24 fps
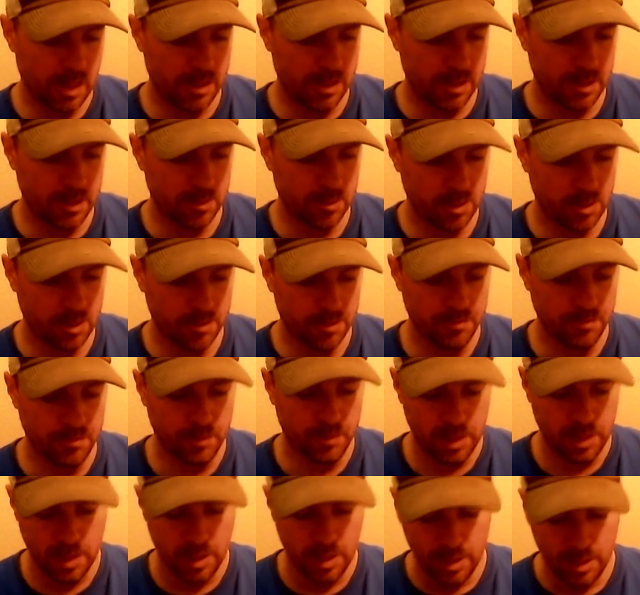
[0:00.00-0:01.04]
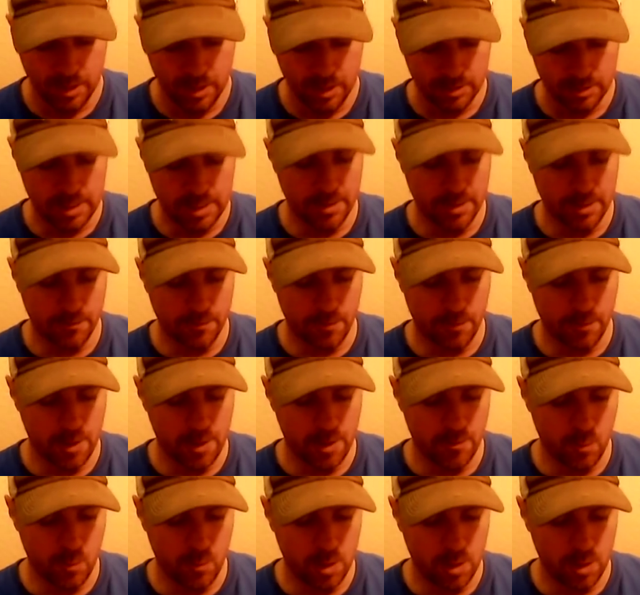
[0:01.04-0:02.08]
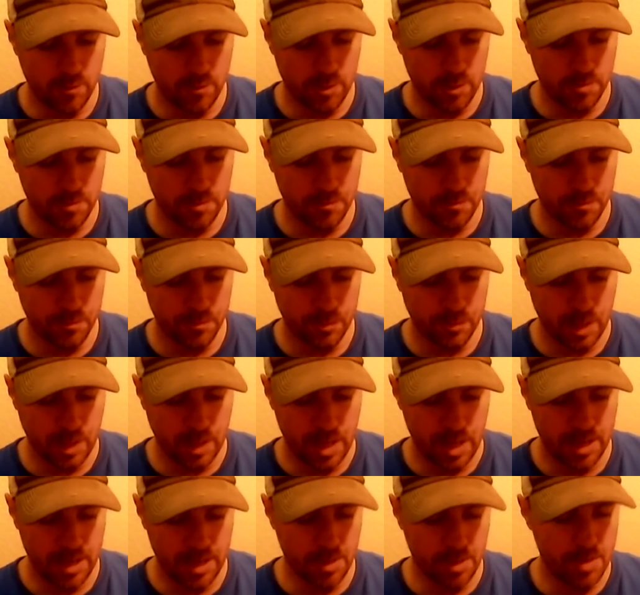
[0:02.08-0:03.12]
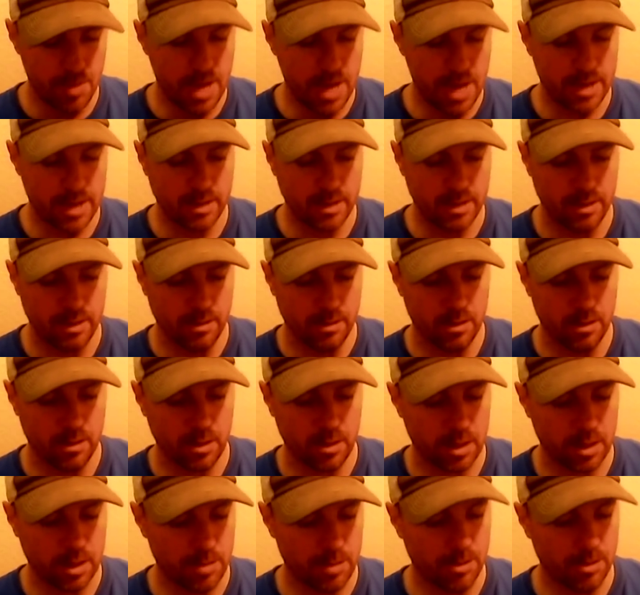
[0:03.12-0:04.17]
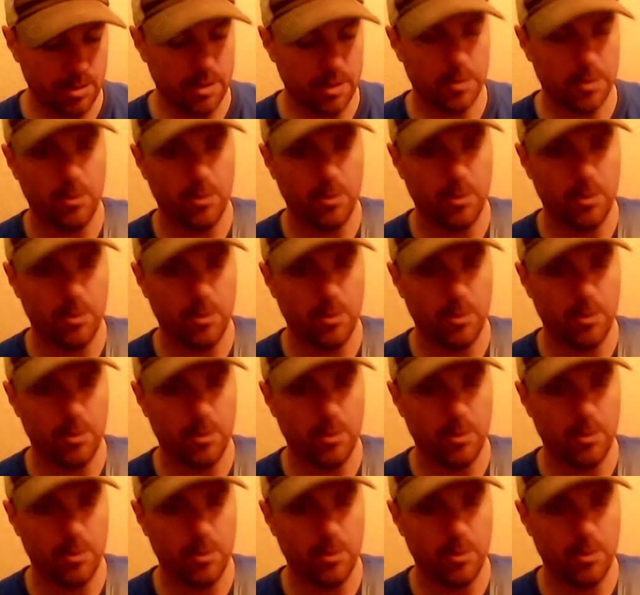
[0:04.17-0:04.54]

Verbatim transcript: on this one. Signed the front of one of them and the back of a couple other